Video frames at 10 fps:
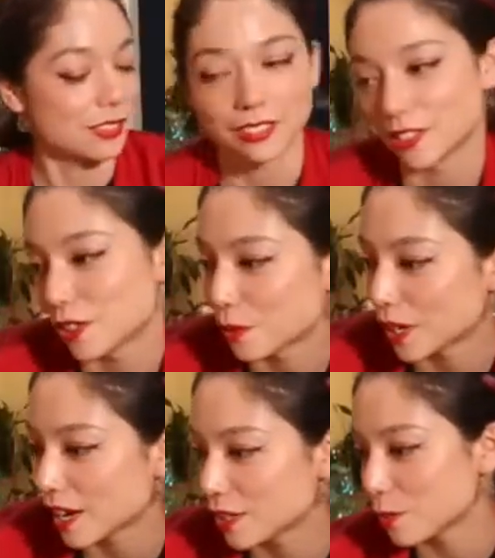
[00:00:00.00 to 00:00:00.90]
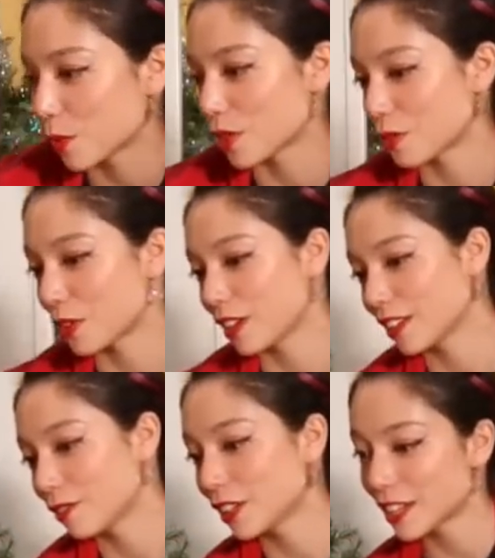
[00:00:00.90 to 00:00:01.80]
So we're at 2.3.
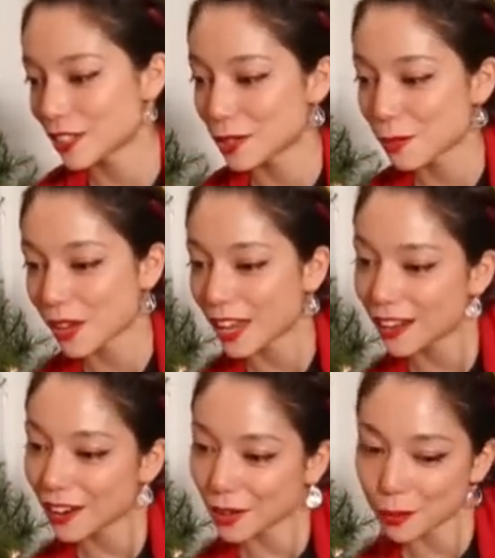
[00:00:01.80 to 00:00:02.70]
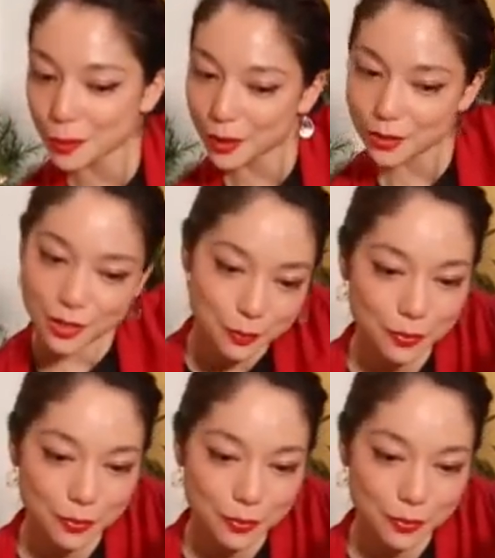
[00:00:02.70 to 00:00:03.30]
If we get to 2.8, I'll open the parachute.